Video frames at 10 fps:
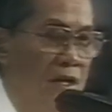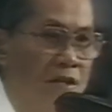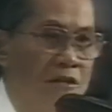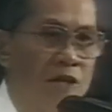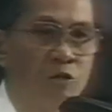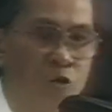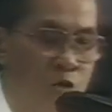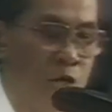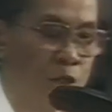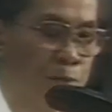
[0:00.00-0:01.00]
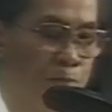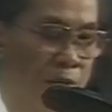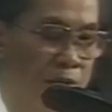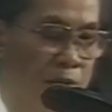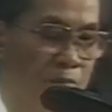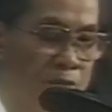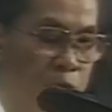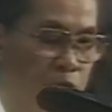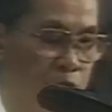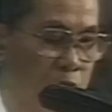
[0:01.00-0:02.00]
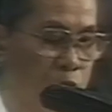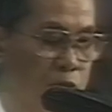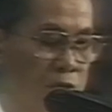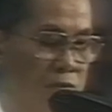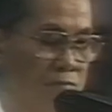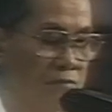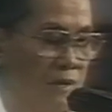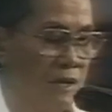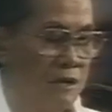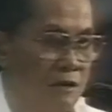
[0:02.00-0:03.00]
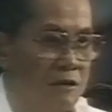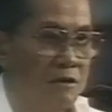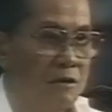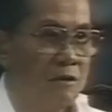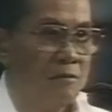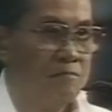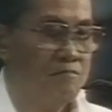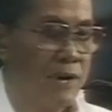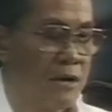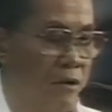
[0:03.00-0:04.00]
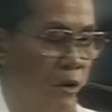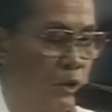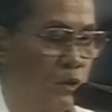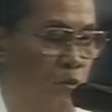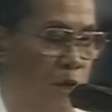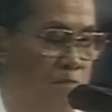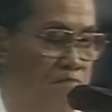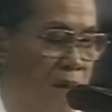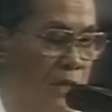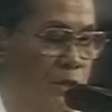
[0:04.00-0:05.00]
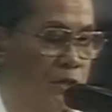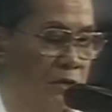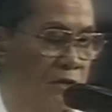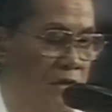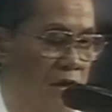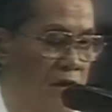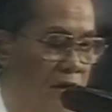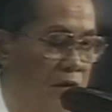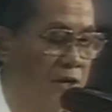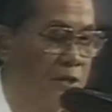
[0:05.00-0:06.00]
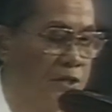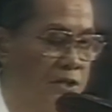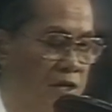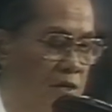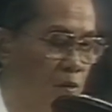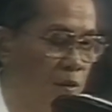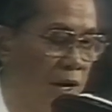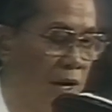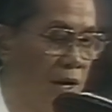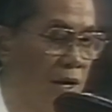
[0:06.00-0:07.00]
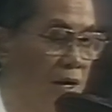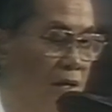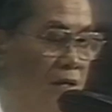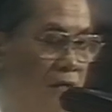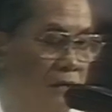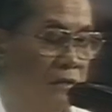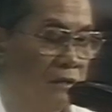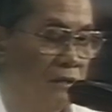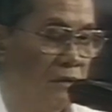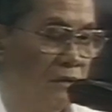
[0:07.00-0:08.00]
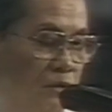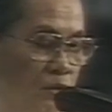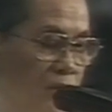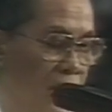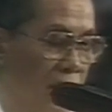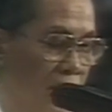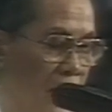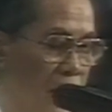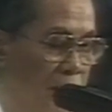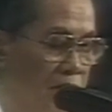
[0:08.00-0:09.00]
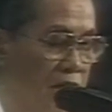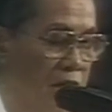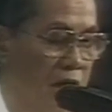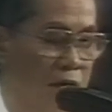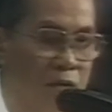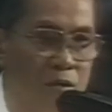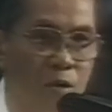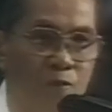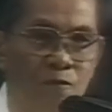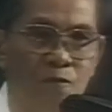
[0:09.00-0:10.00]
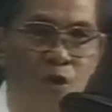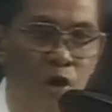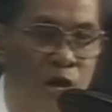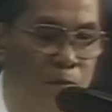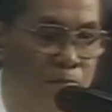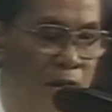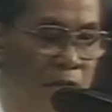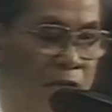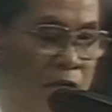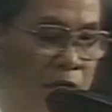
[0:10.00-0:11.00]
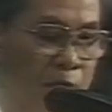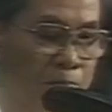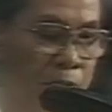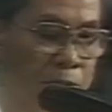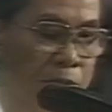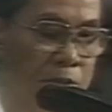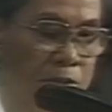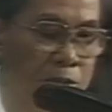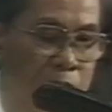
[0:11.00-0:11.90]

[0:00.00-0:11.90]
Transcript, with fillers: the true spirit of this nation, because we mustered the courage and the will to declare the end of foreign military presence in the